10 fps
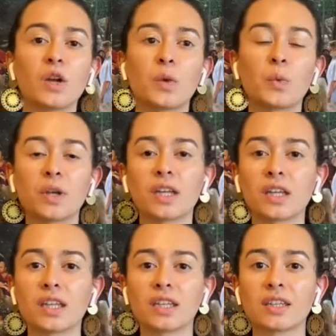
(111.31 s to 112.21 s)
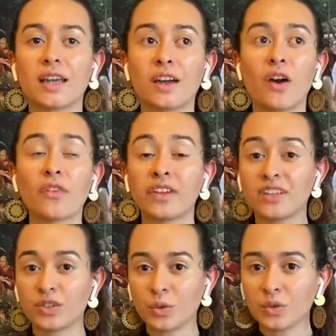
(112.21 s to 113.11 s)
with other
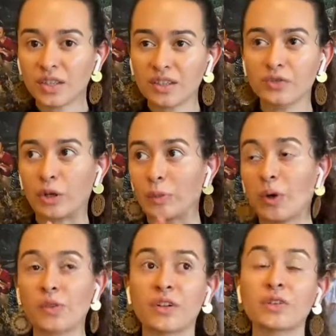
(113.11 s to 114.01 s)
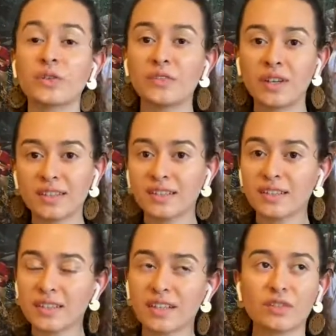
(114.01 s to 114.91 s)
students from other
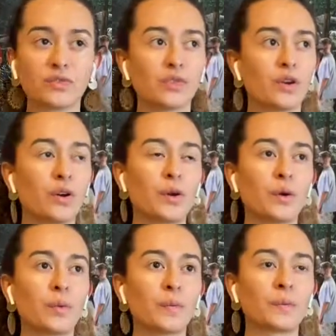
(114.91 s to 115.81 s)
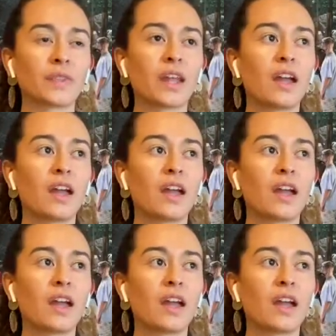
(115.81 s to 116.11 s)
universities, from